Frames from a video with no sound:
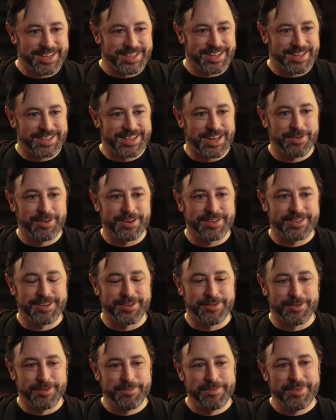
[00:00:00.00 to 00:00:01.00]
that's how I got to
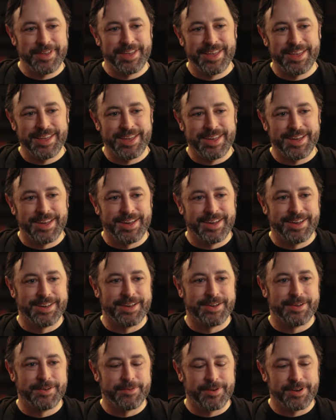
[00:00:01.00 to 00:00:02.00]
know him.
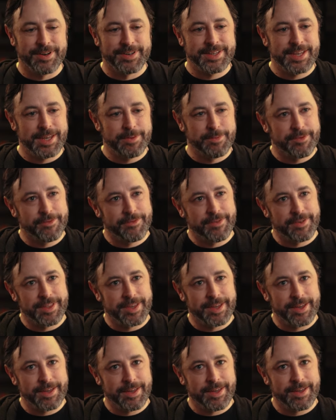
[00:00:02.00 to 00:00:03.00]
We're on a team of, I
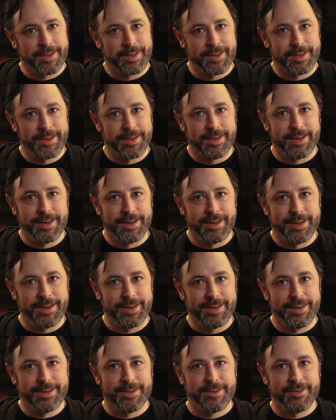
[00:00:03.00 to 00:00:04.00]
think,
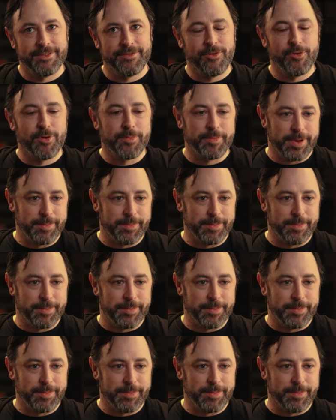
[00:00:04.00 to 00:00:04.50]
four